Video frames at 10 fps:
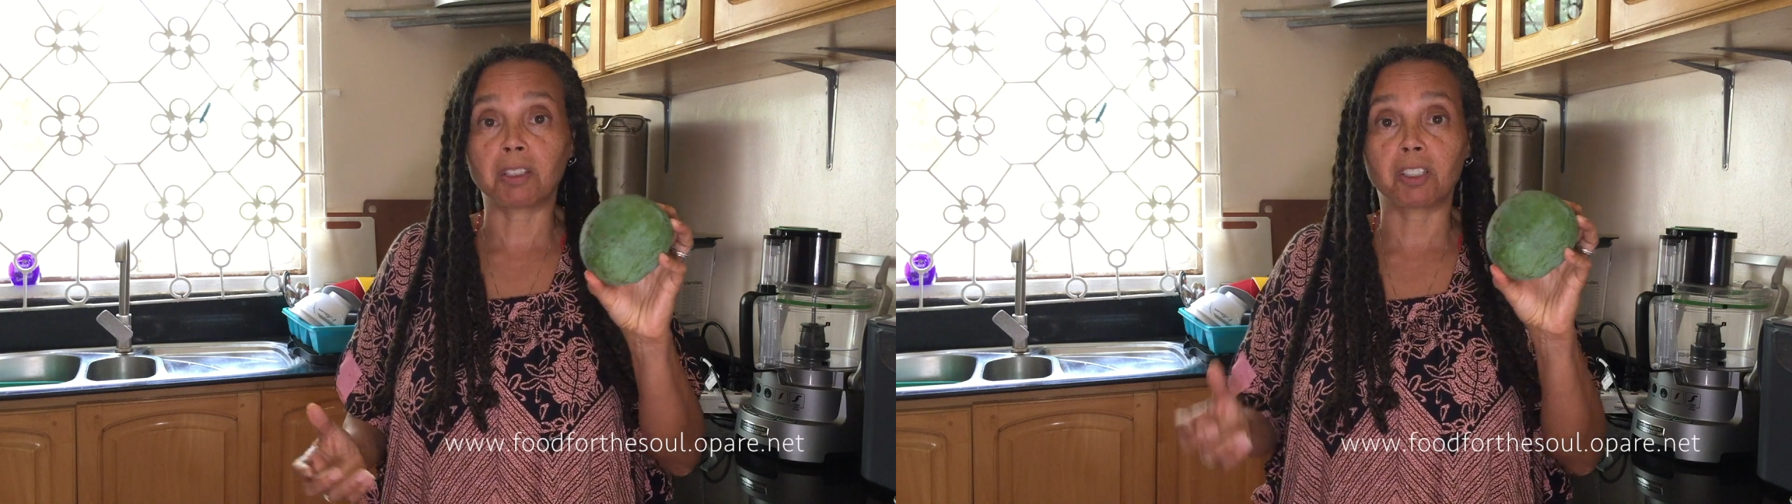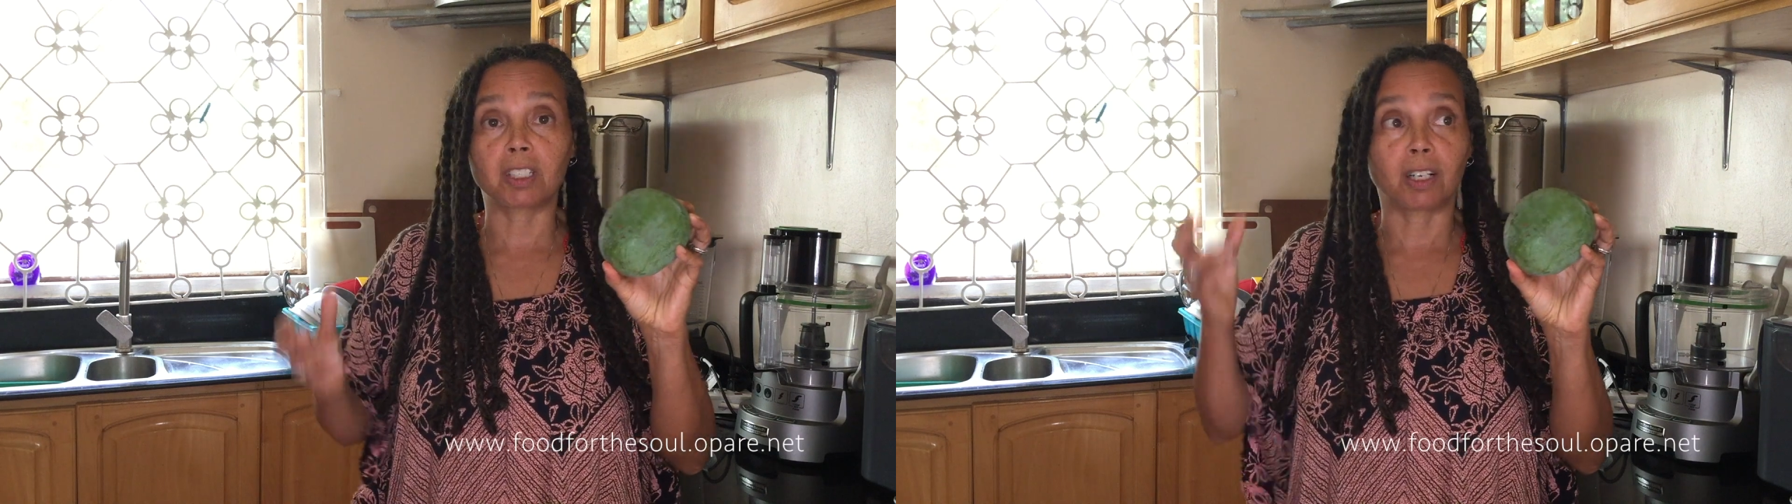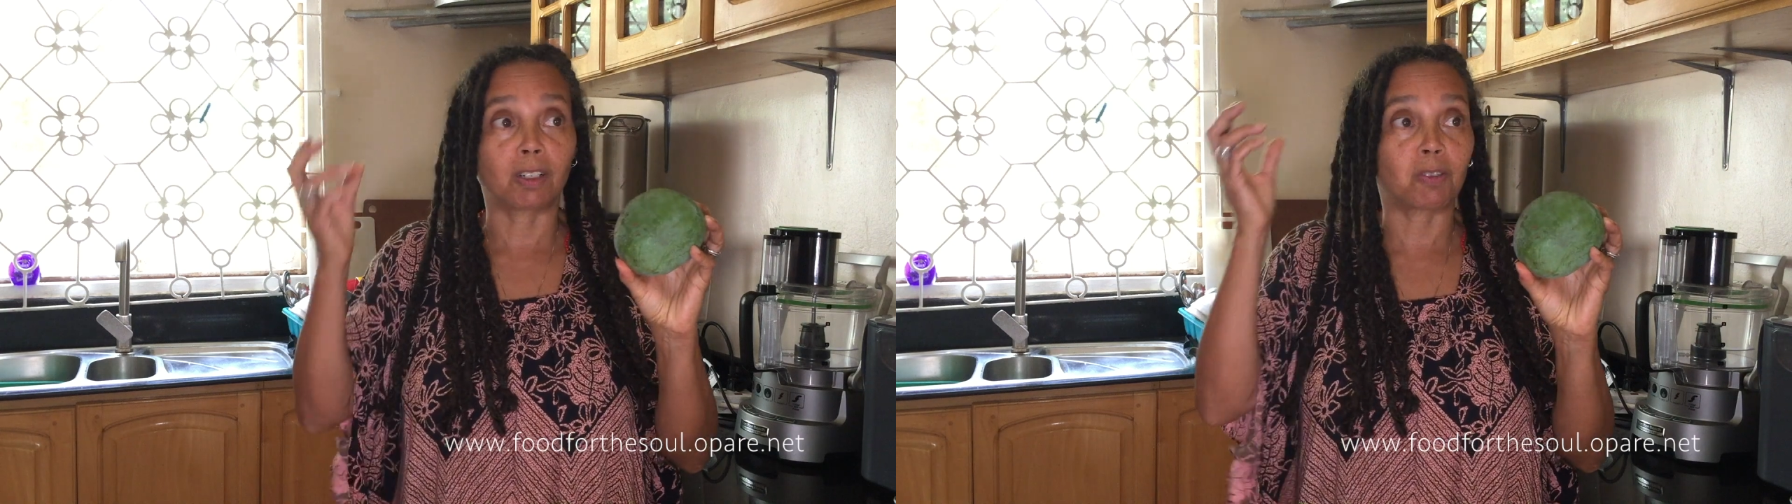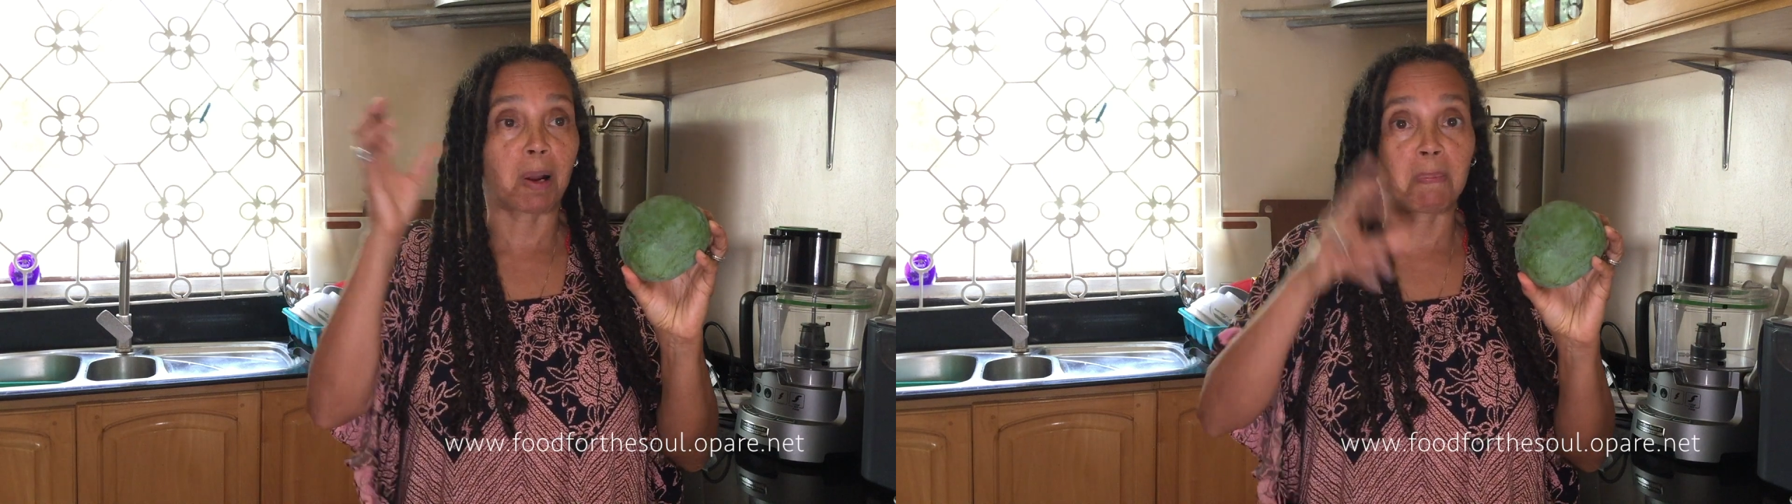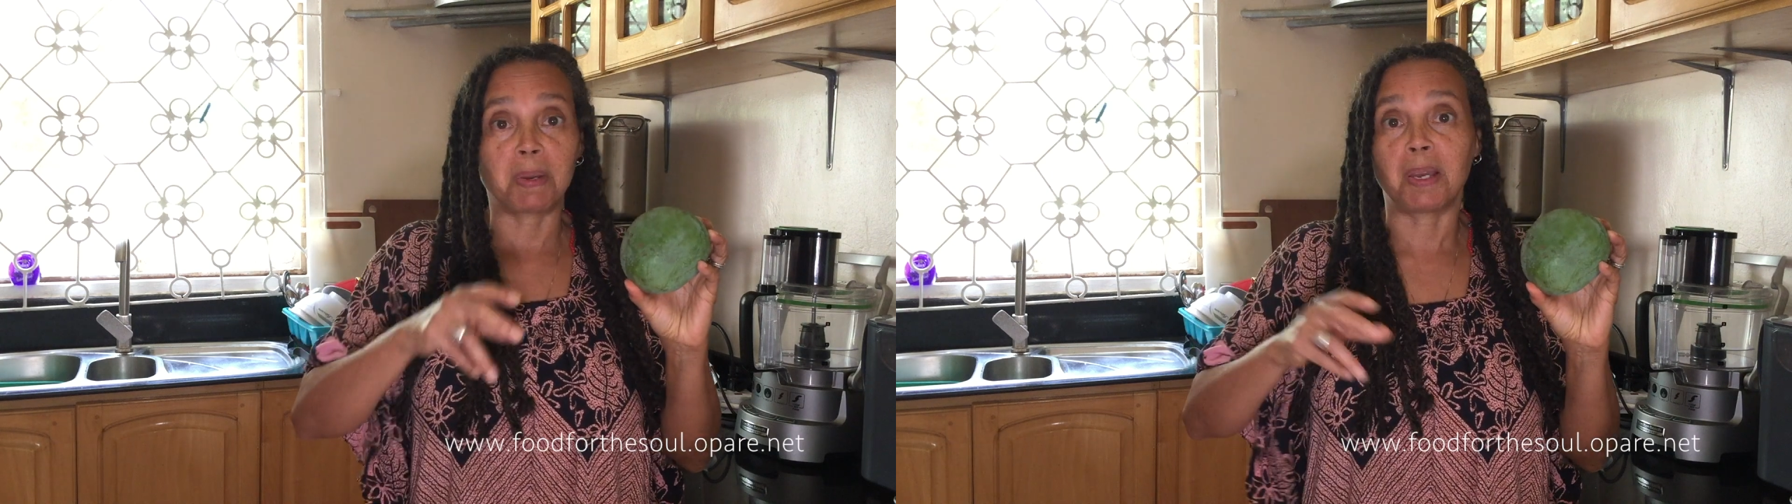to start
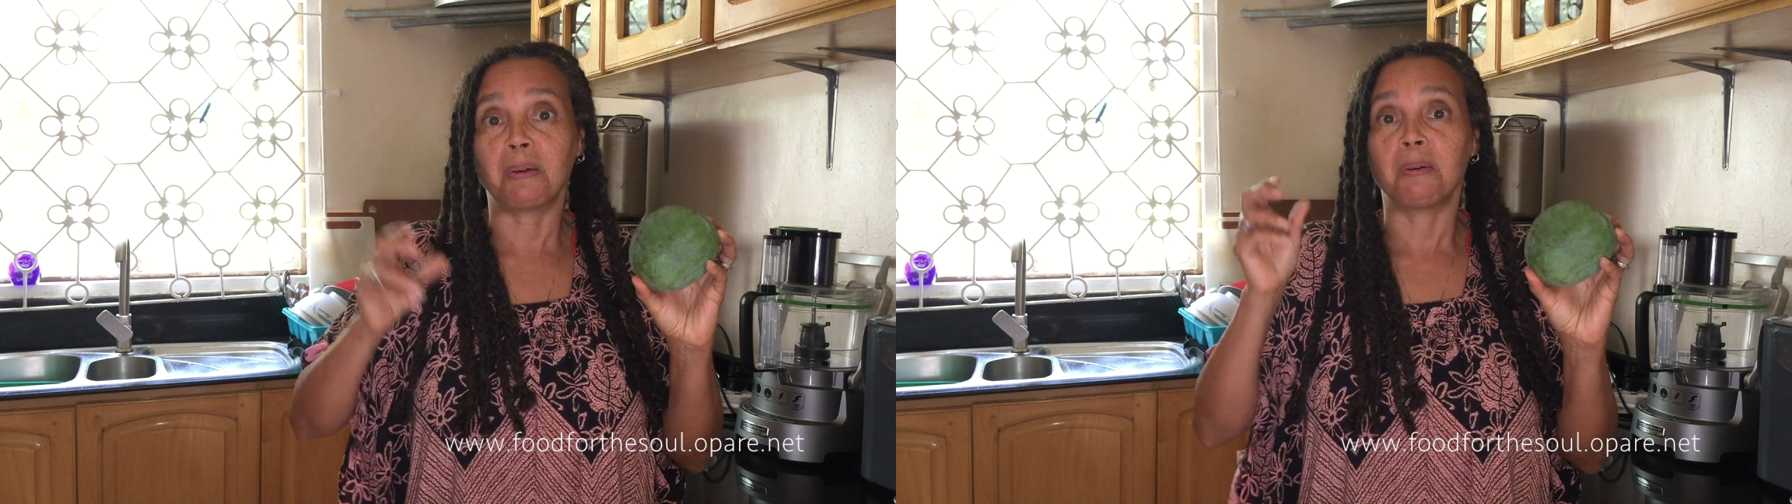dropping